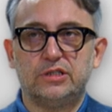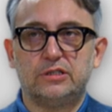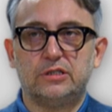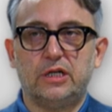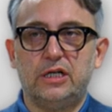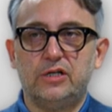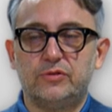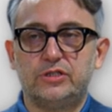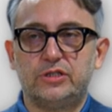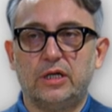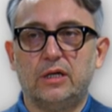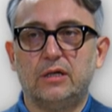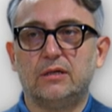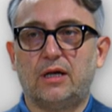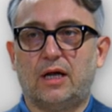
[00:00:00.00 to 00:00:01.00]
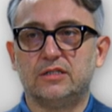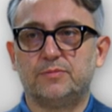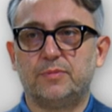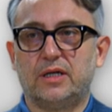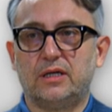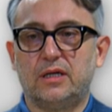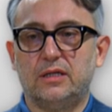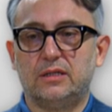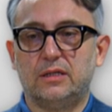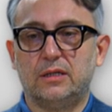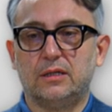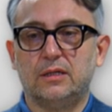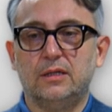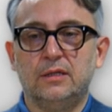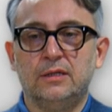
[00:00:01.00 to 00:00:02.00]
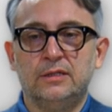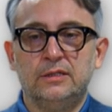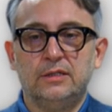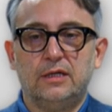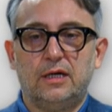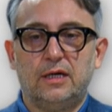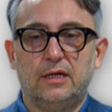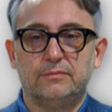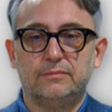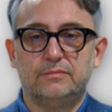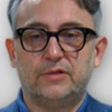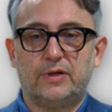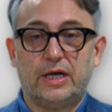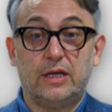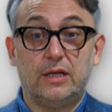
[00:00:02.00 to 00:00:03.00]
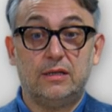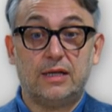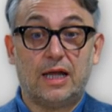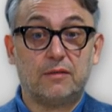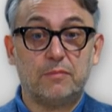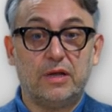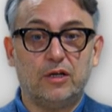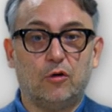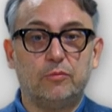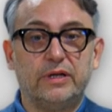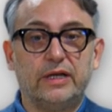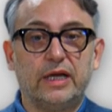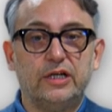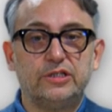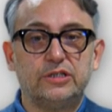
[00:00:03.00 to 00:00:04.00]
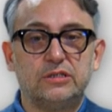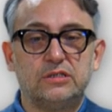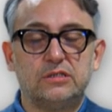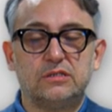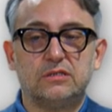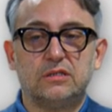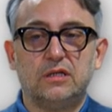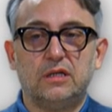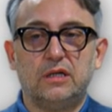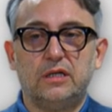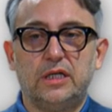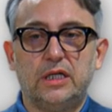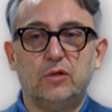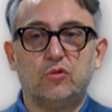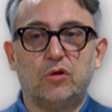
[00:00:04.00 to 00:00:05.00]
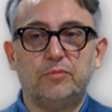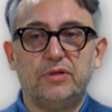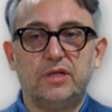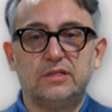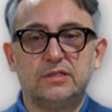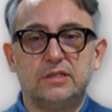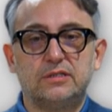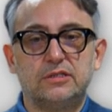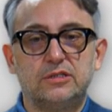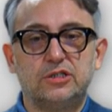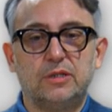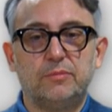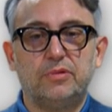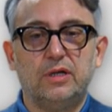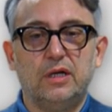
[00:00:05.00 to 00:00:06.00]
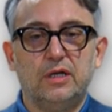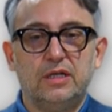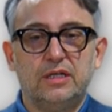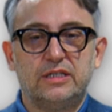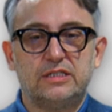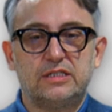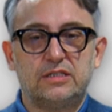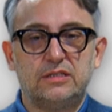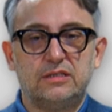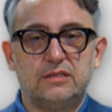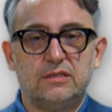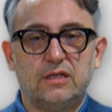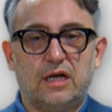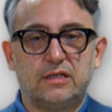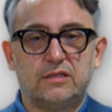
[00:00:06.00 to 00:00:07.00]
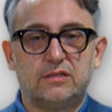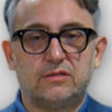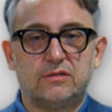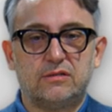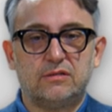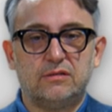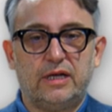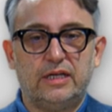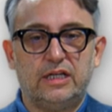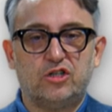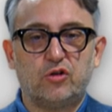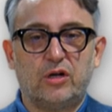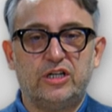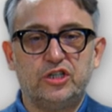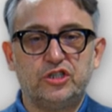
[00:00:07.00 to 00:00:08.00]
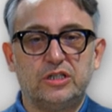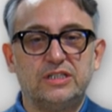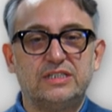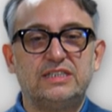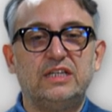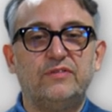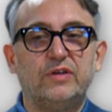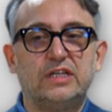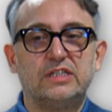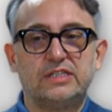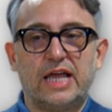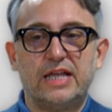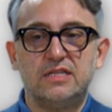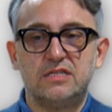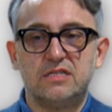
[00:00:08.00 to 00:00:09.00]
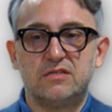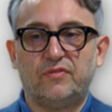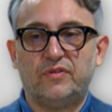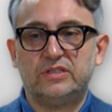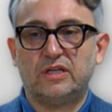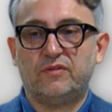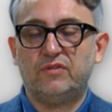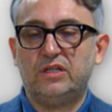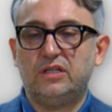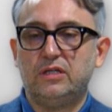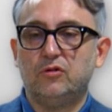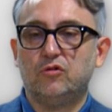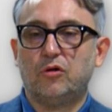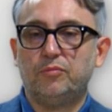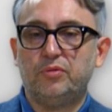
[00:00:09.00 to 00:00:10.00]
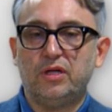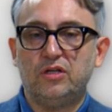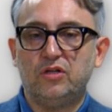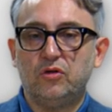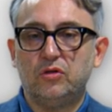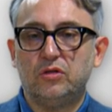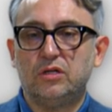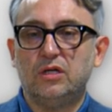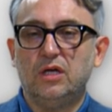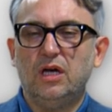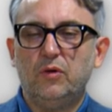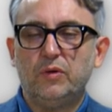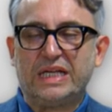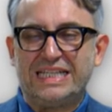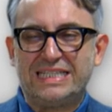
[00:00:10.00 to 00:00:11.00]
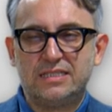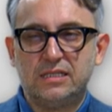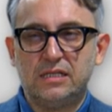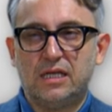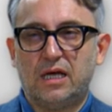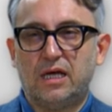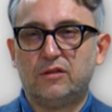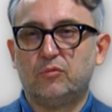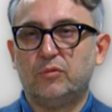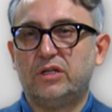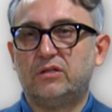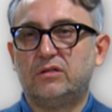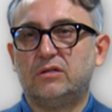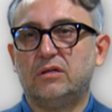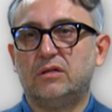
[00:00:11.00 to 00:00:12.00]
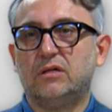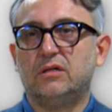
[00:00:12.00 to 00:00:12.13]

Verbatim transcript: is an interesting aspect, I think. Uh, there are not many obligations uh, in the European citizenship. There's not any traditional civic sense vis-à-vis -vis the European Union. We can see that with uh,